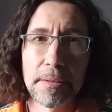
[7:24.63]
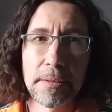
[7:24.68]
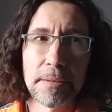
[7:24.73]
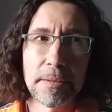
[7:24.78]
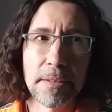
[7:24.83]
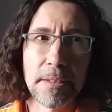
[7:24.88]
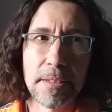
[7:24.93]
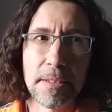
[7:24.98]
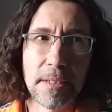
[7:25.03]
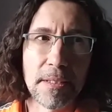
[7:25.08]

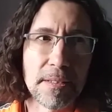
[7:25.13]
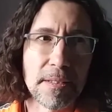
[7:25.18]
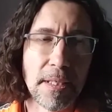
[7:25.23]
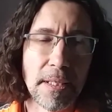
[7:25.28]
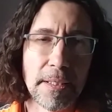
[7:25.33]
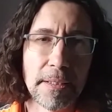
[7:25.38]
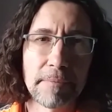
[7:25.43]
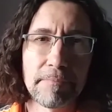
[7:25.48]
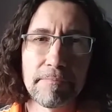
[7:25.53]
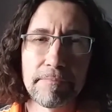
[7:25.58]
just because
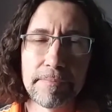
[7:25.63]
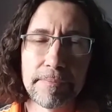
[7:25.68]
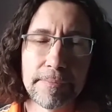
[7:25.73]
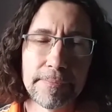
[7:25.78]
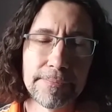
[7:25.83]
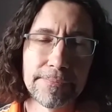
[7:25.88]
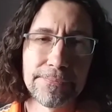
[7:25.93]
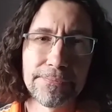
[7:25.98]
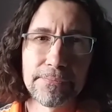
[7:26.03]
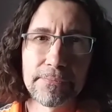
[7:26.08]

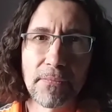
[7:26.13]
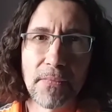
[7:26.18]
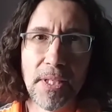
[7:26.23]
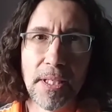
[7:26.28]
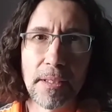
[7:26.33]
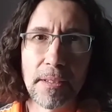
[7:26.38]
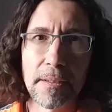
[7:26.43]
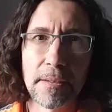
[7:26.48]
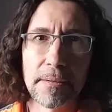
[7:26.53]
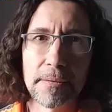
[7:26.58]

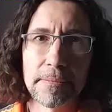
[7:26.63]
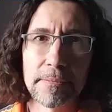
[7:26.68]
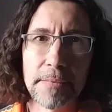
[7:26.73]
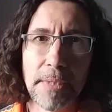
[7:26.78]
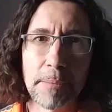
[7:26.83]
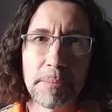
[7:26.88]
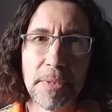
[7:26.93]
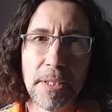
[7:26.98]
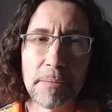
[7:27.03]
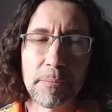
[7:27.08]

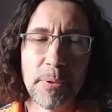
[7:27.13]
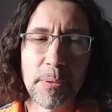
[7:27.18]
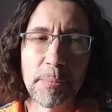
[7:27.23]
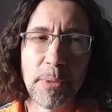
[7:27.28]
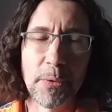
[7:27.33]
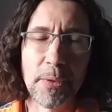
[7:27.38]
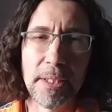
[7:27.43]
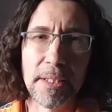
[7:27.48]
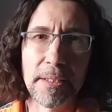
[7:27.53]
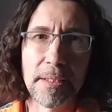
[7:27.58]
I'm done
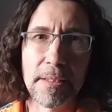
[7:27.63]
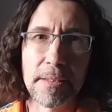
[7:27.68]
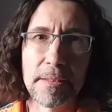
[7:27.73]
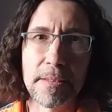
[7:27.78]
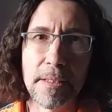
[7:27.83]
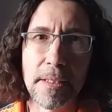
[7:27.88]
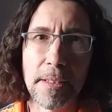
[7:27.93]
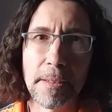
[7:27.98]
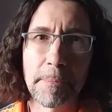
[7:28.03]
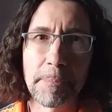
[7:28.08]
promoting
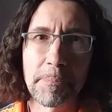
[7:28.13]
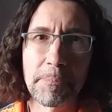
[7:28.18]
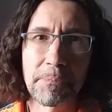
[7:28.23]
Disney.